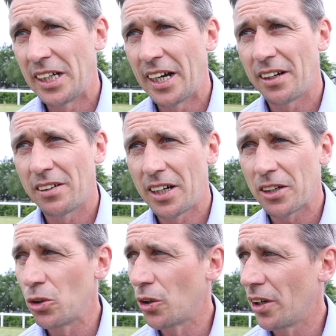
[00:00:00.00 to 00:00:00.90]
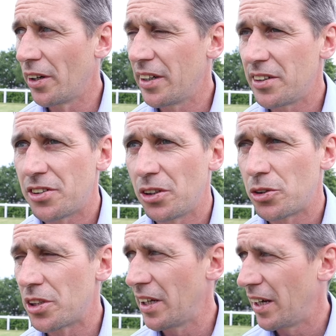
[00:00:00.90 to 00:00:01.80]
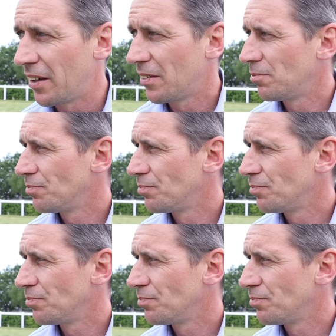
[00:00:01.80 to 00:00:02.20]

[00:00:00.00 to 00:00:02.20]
Yeah, I had a go at lot 82 today.